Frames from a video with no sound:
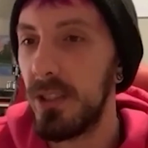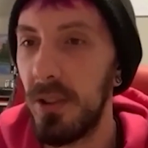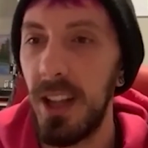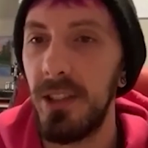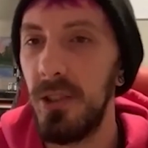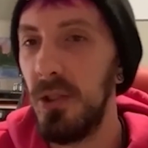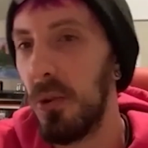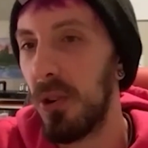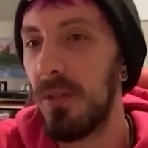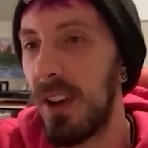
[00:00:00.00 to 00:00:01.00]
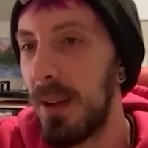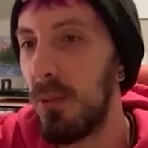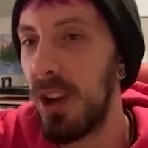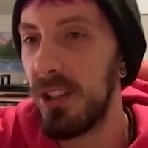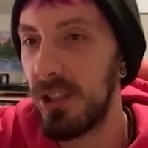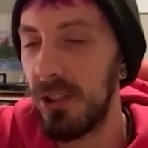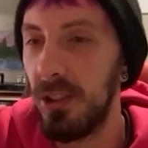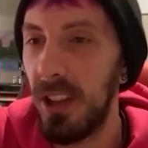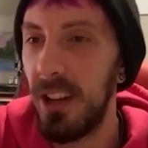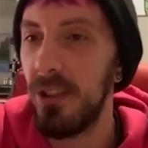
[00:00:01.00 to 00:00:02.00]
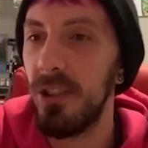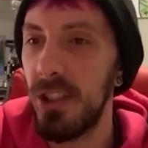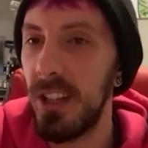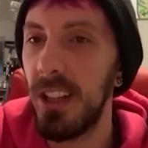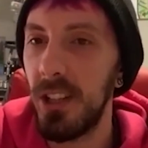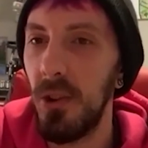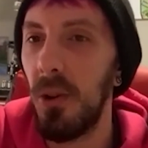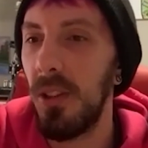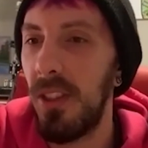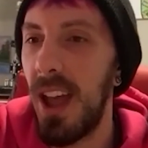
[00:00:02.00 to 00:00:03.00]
So that's your vibrational energy. Like you're